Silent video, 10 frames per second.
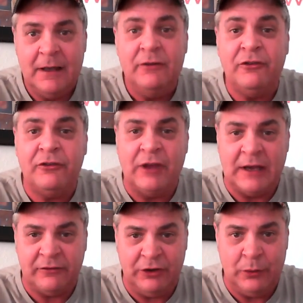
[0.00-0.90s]

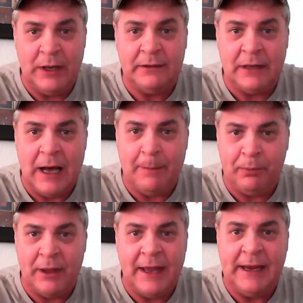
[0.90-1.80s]
6-unit top
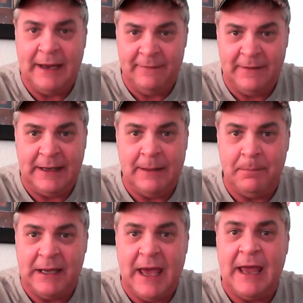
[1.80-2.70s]
play in the
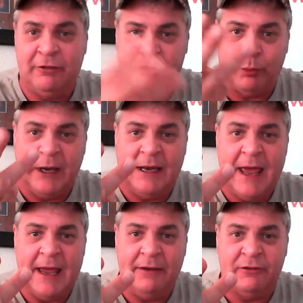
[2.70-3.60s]
NBA. 3
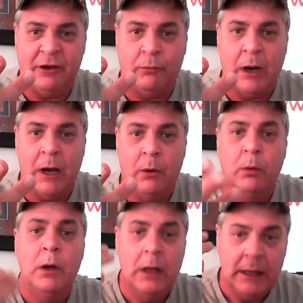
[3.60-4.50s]
days in a
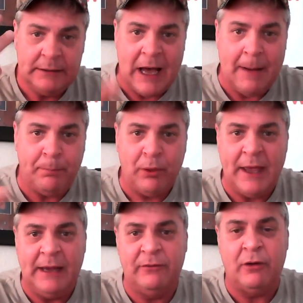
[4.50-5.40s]
row. Top
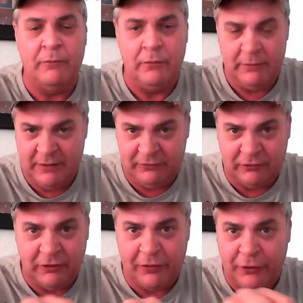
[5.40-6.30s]
plays on, this
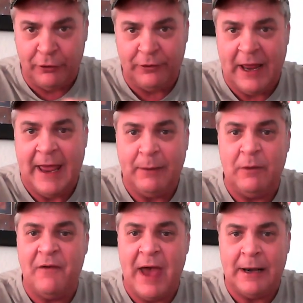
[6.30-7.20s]
is the third day
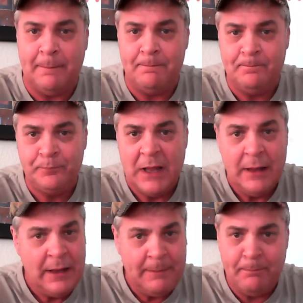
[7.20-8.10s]
we've had them.
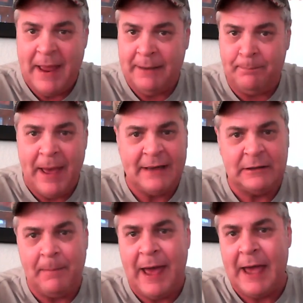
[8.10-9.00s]
Bank back
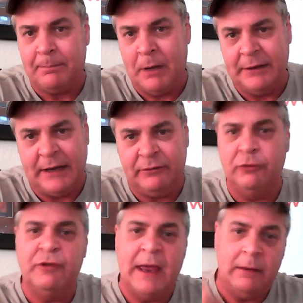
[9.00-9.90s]
to back, Monday,
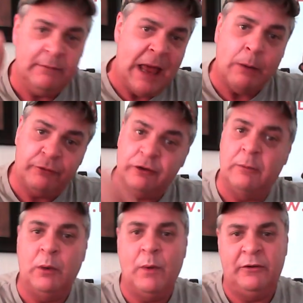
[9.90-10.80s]
Tuesday. Now it's going to
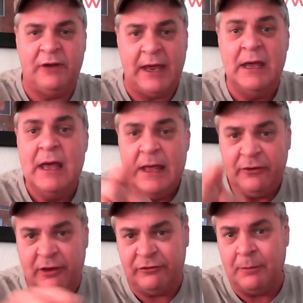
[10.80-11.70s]
be Wednesday.
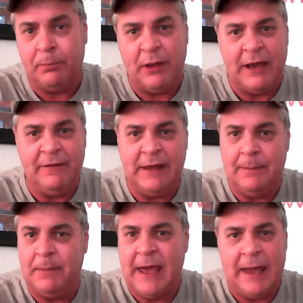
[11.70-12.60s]
System play in the
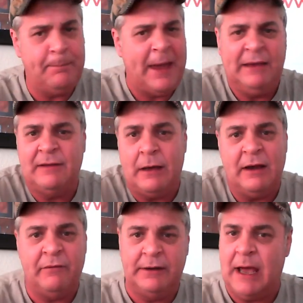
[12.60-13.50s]
NBA pays out
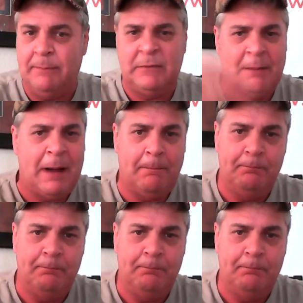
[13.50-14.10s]
every time. Come on.